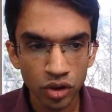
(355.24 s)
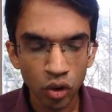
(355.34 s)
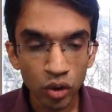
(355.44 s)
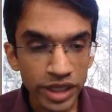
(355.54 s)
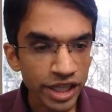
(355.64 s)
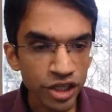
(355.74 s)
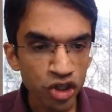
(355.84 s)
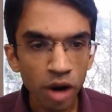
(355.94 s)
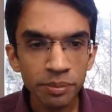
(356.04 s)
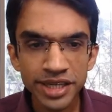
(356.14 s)
only the
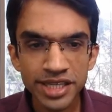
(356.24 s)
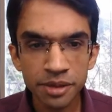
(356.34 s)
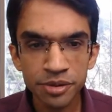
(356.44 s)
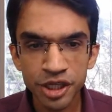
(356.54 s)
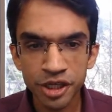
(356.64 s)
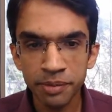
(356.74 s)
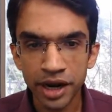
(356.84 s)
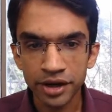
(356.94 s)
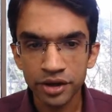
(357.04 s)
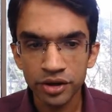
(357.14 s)
job description
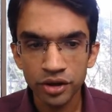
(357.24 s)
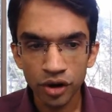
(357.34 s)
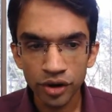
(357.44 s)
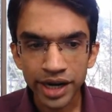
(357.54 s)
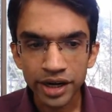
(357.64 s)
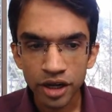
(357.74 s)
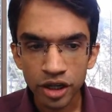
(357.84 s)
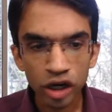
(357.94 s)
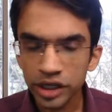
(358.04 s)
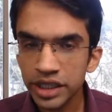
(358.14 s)
part, all right,
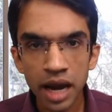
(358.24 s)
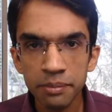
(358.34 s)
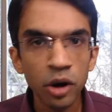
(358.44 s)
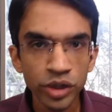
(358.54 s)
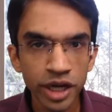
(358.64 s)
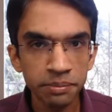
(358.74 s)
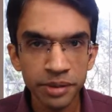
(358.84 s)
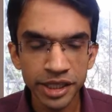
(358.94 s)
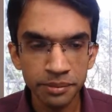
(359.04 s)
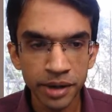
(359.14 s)
not the about
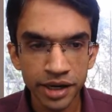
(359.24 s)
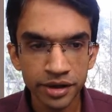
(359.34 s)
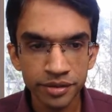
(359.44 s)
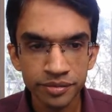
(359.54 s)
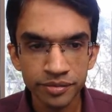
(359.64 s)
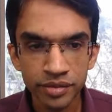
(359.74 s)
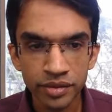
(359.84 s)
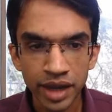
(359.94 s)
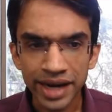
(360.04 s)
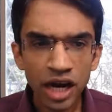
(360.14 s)
company part.
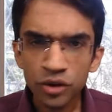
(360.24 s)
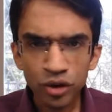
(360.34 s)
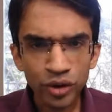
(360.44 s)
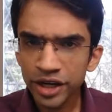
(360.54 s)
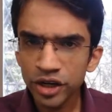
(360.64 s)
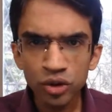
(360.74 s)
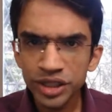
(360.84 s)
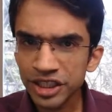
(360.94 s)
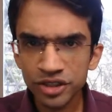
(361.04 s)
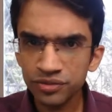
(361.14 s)
And now you can do
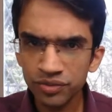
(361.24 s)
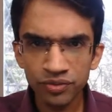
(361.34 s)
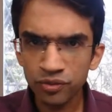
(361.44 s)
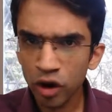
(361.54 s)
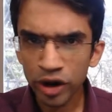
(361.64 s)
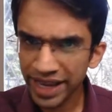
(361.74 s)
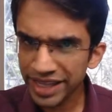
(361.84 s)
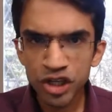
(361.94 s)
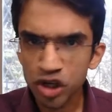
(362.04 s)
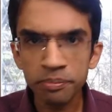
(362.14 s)
this for
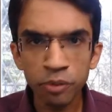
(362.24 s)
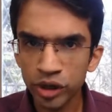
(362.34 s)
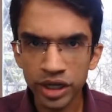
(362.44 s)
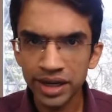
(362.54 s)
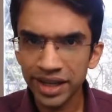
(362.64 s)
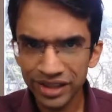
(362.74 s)
any job portal,